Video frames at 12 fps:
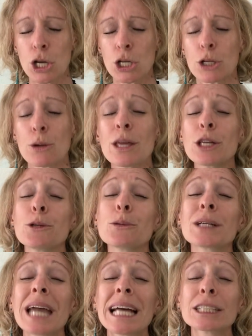so that you
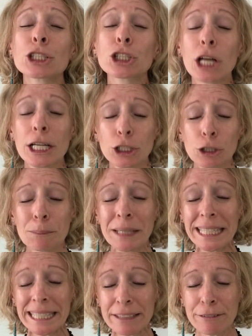can start to
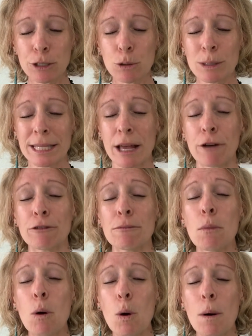believe in yourself
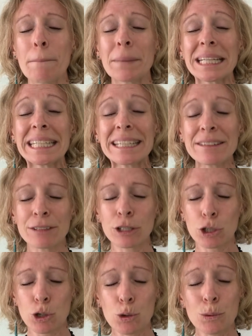more and believe in
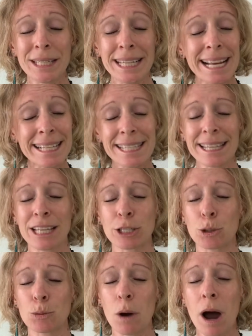the creator
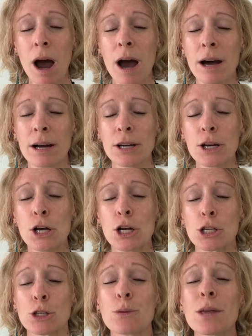that you are
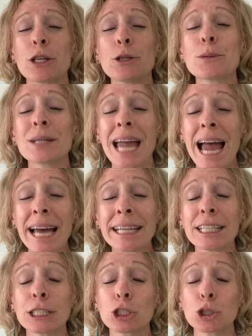so that you
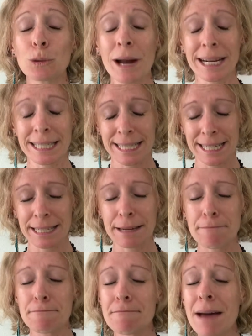can attract in
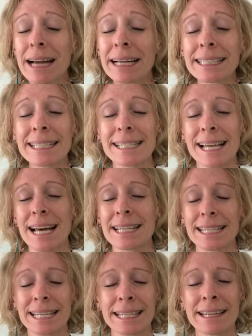and magnetize
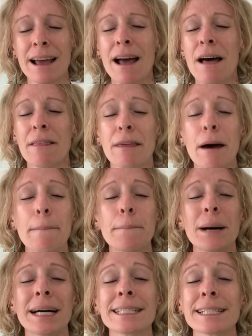in the
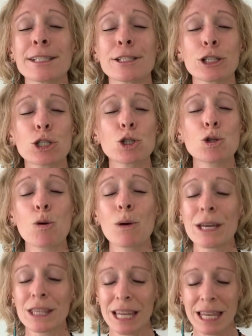abundance, the
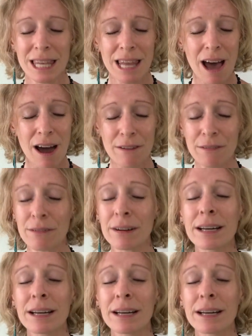joy, the love